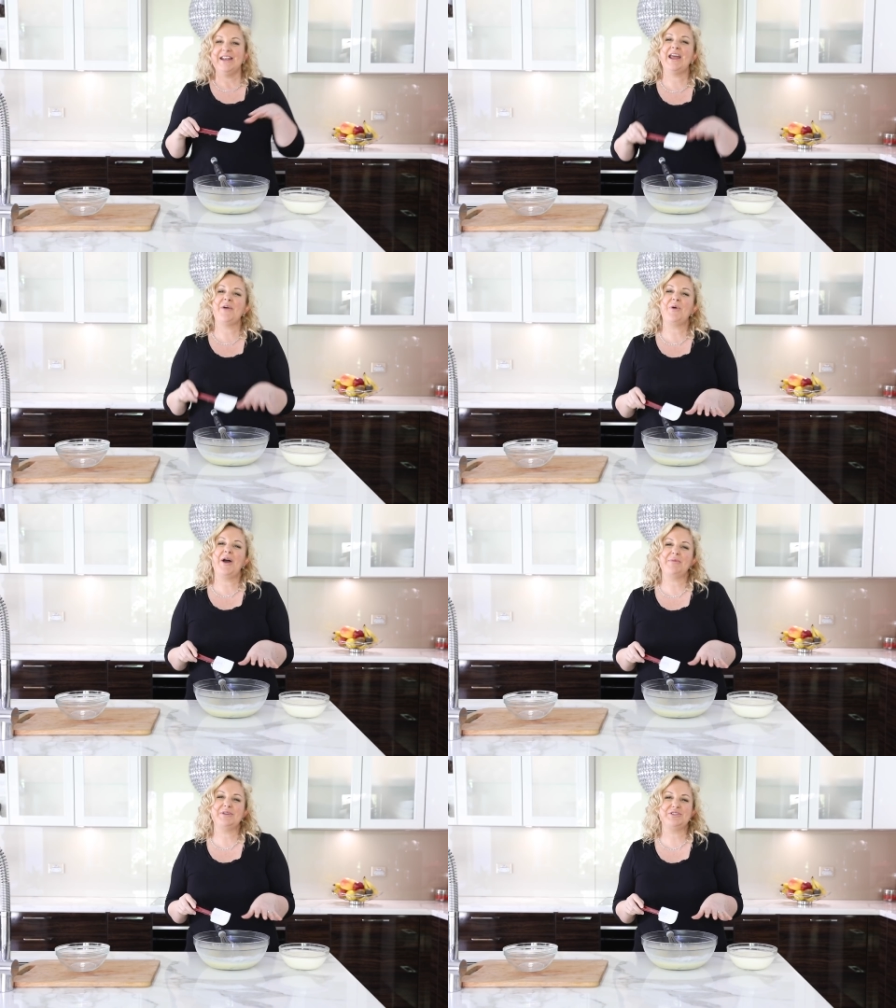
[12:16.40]
Now
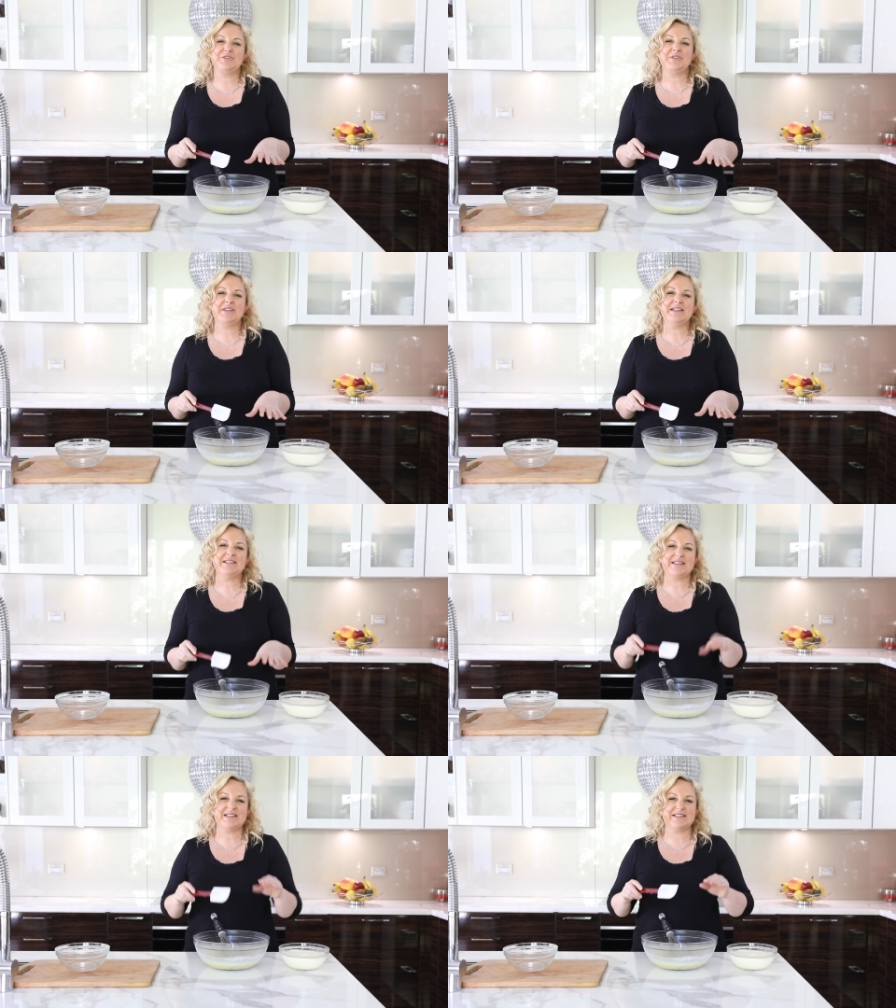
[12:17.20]
why we do
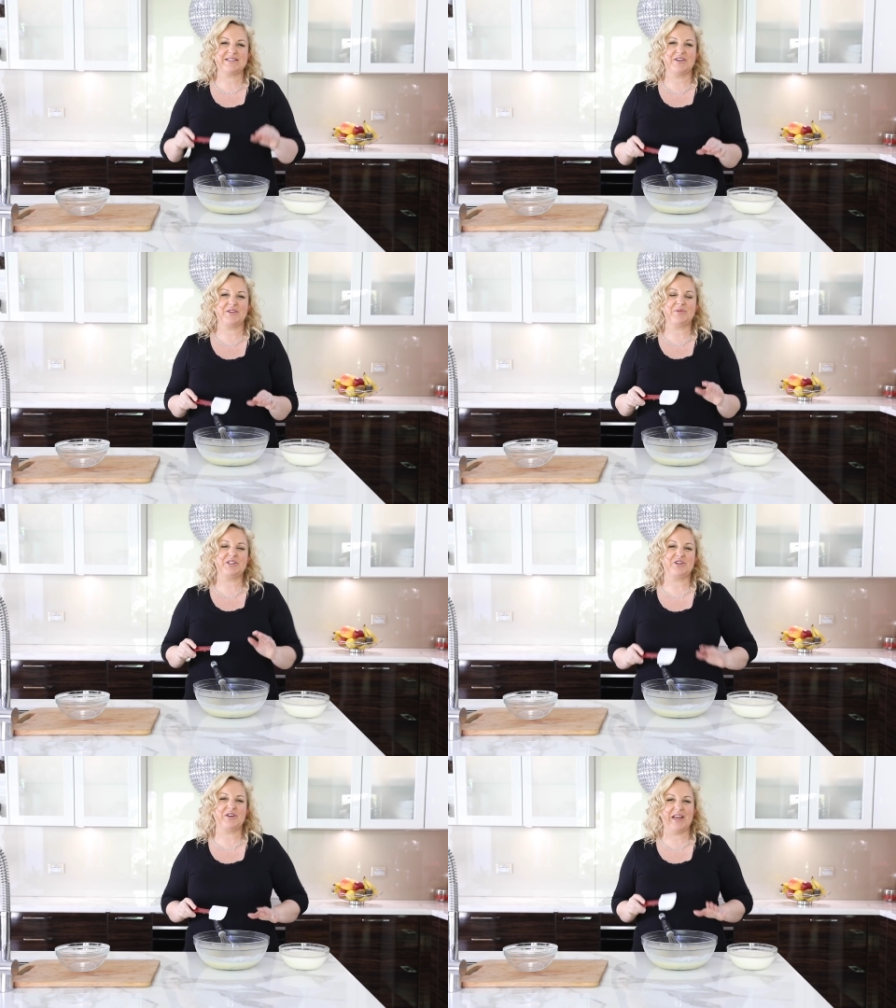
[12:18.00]
this is so that we
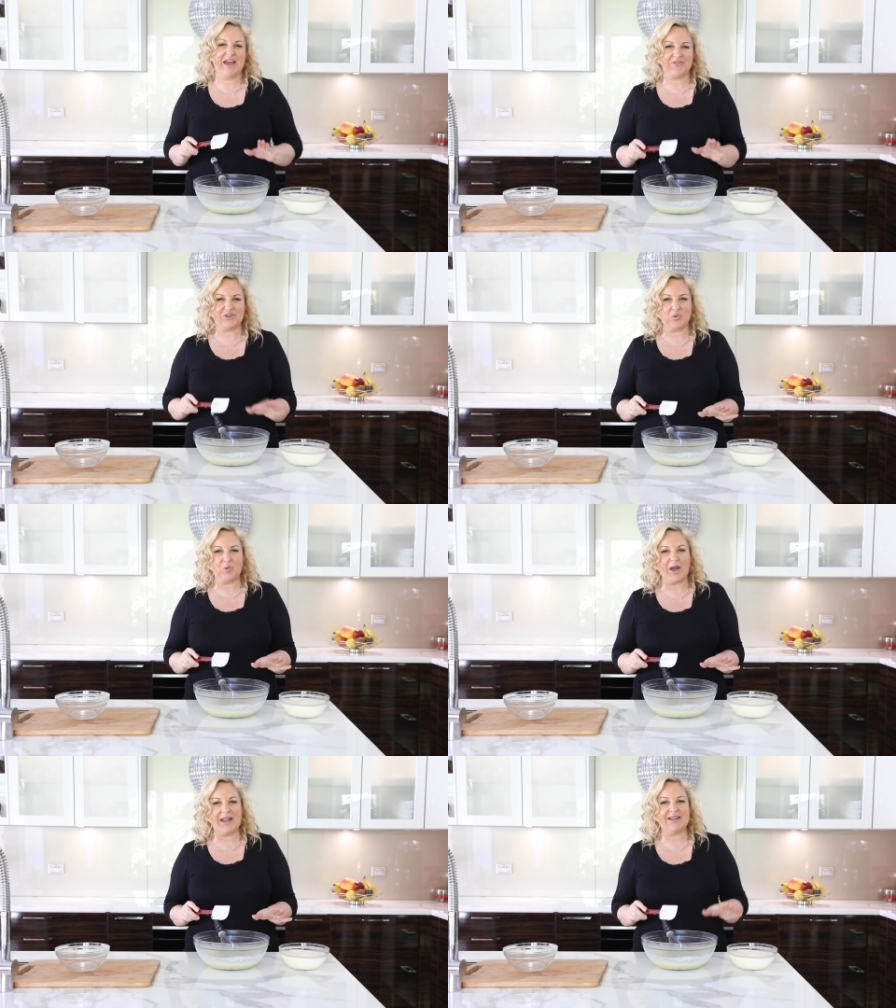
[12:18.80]
don't have to
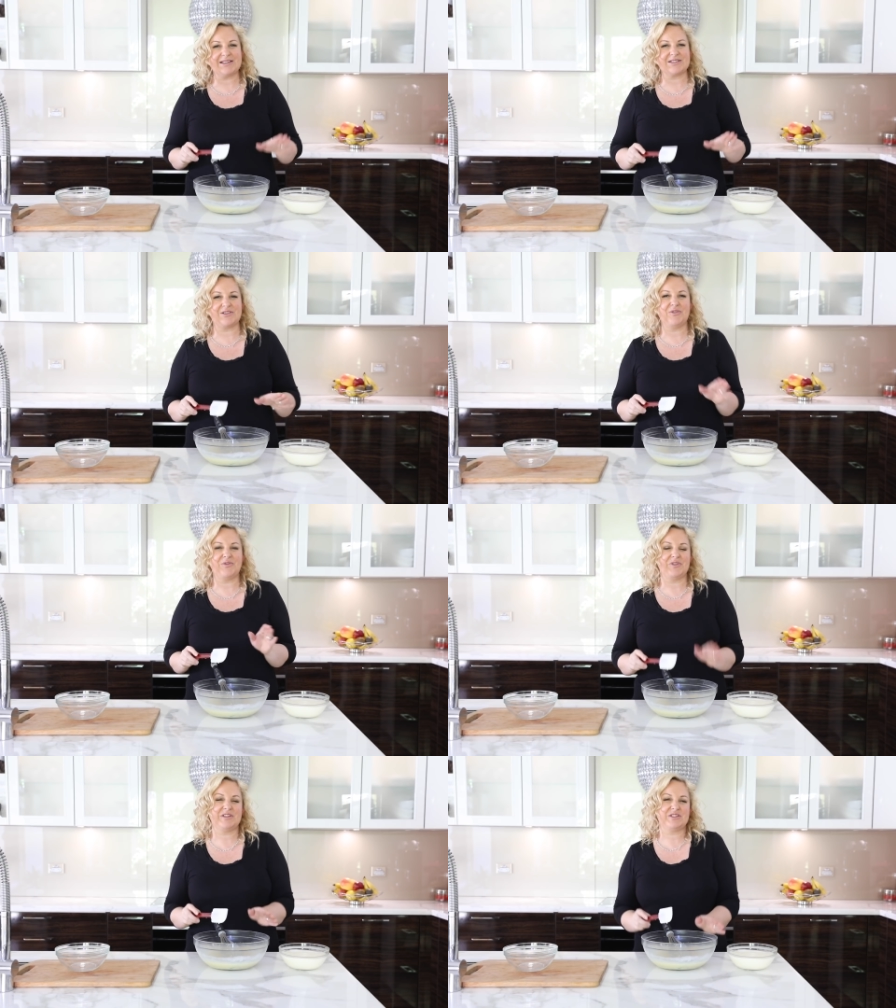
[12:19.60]
wait as long
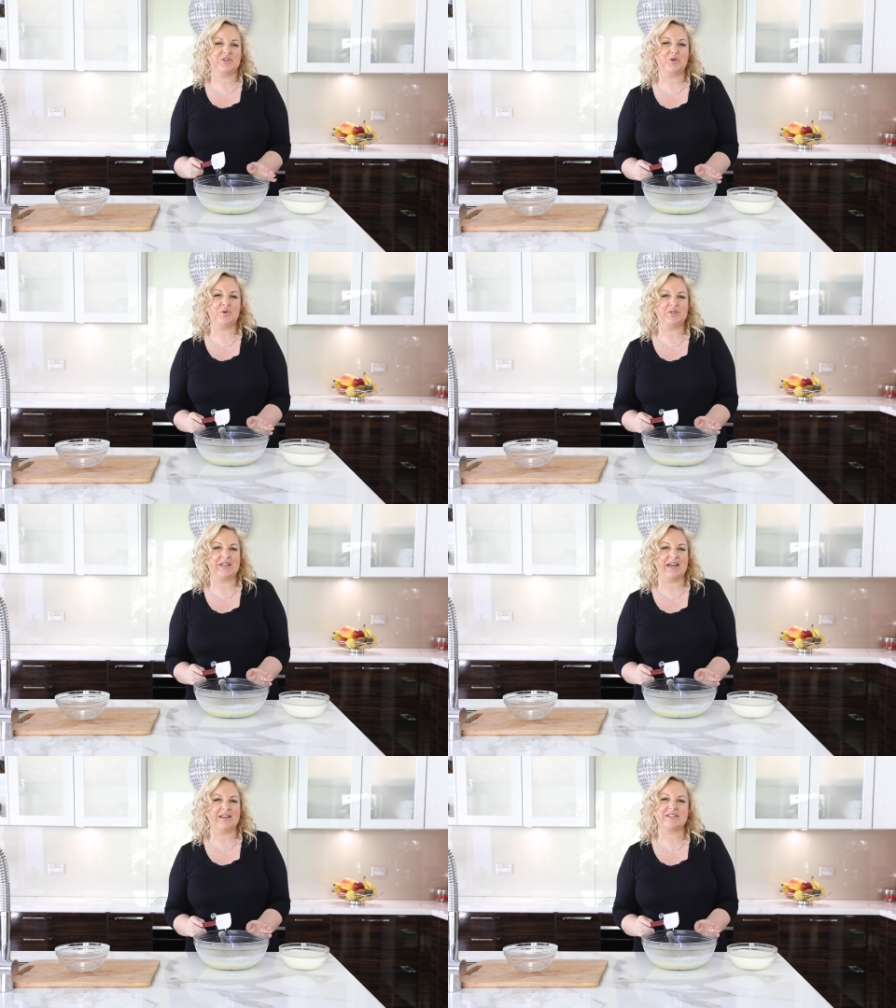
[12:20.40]
for this to cool
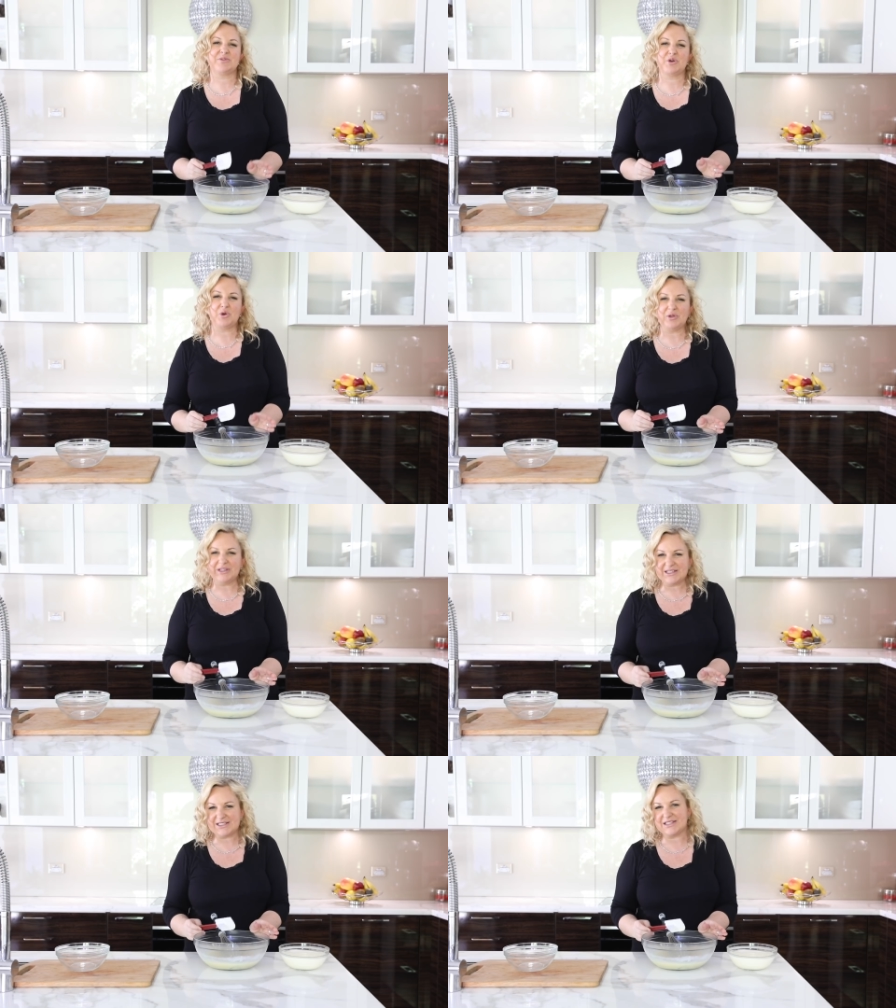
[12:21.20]
down. So we're
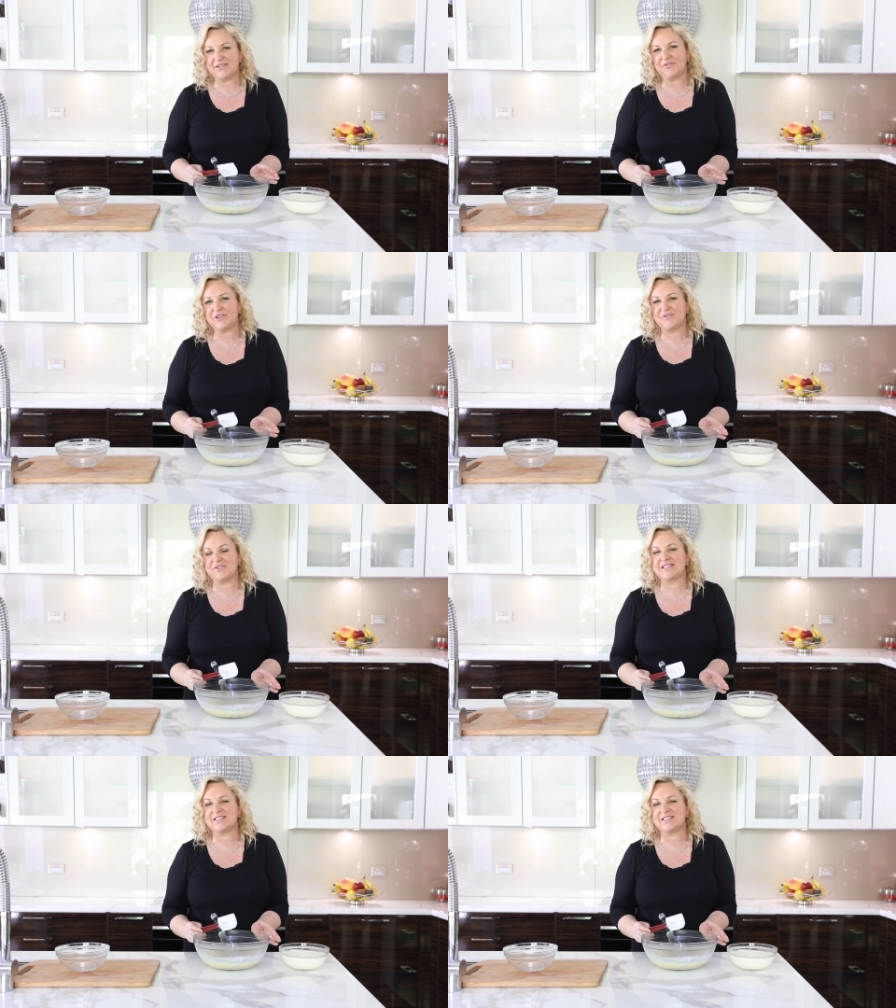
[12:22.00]
cooling this in the fridge for